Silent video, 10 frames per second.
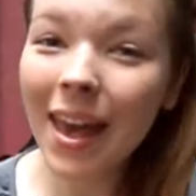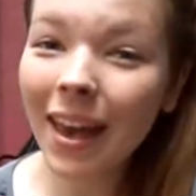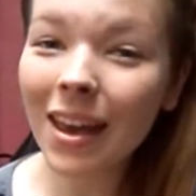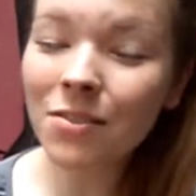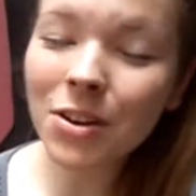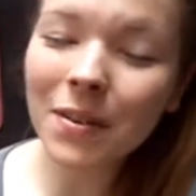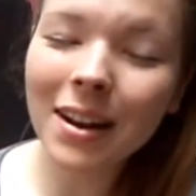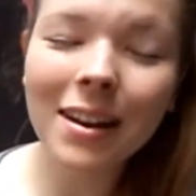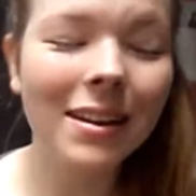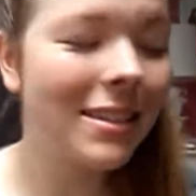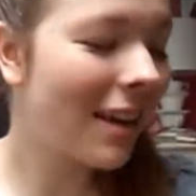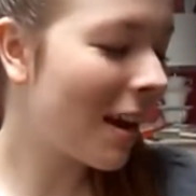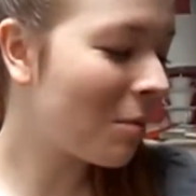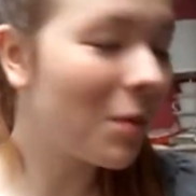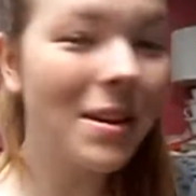Hey everyone, today
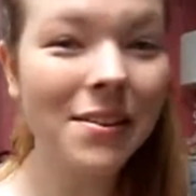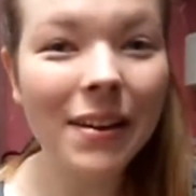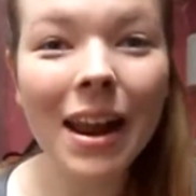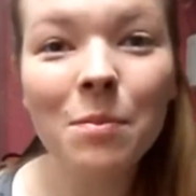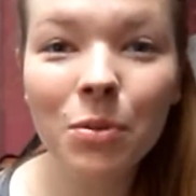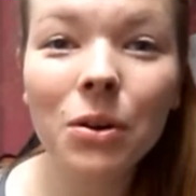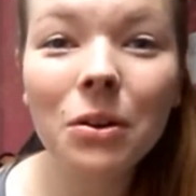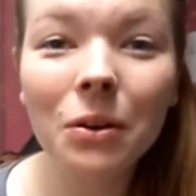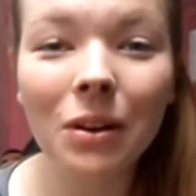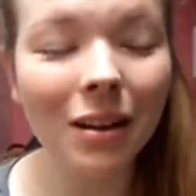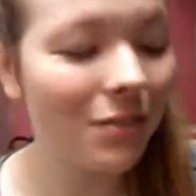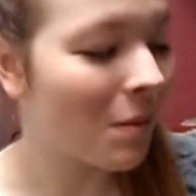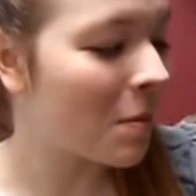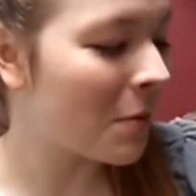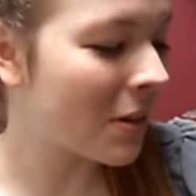I'm going to be doing a book haul of some
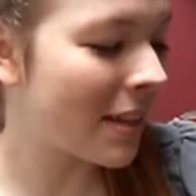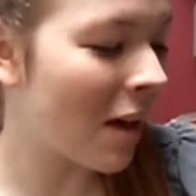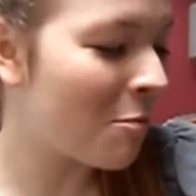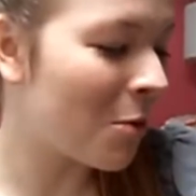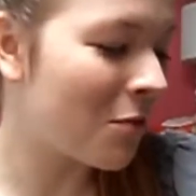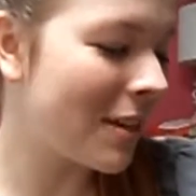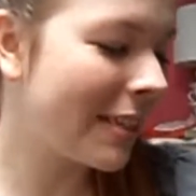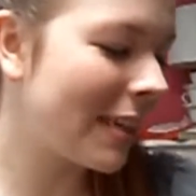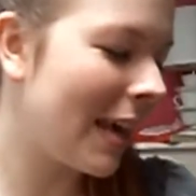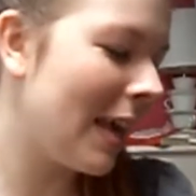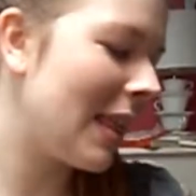of the books that I've bought recently.